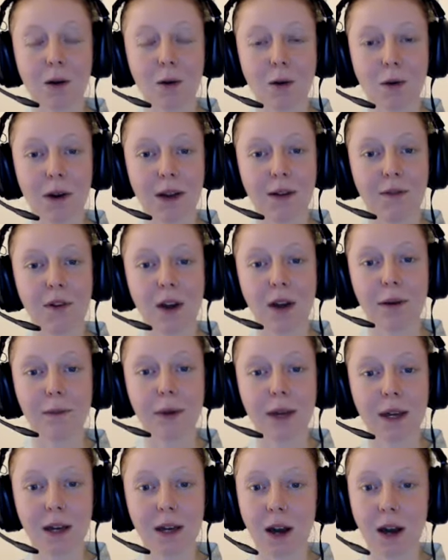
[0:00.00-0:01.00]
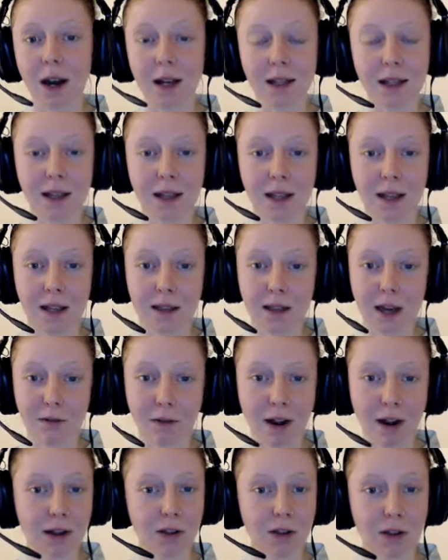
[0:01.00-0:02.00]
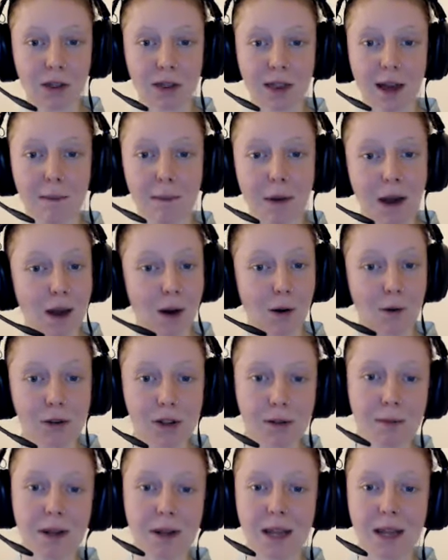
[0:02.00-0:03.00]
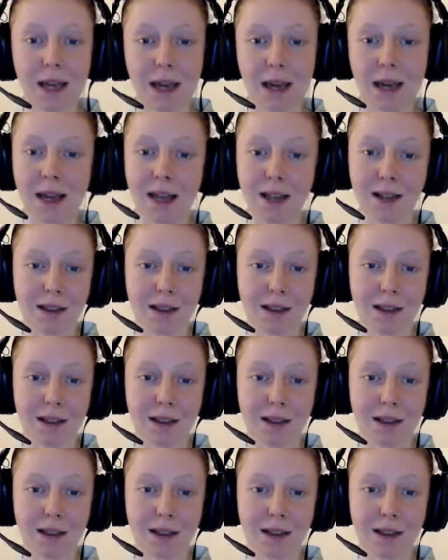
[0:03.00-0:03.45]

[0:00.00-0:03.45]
or if I'm being guided in a direction that might ultimately